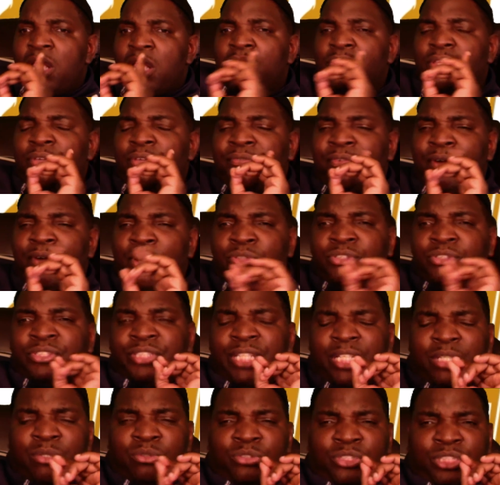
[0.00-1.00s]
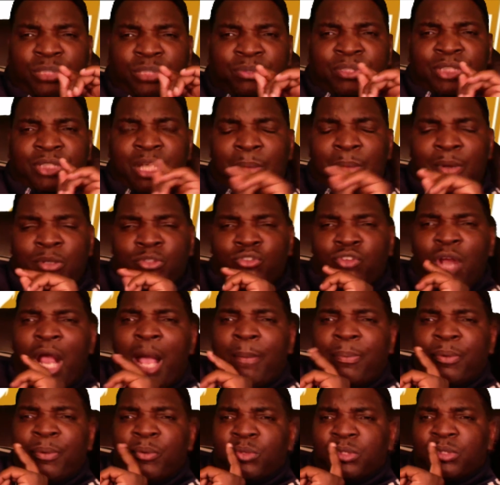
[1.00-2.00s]
the first single she was talking about
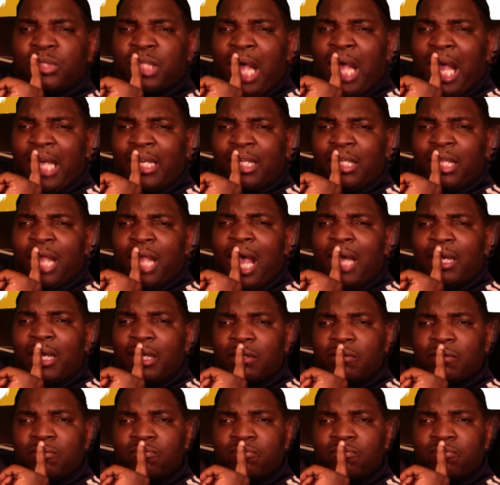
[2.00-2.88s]
dropping was Liar Liar.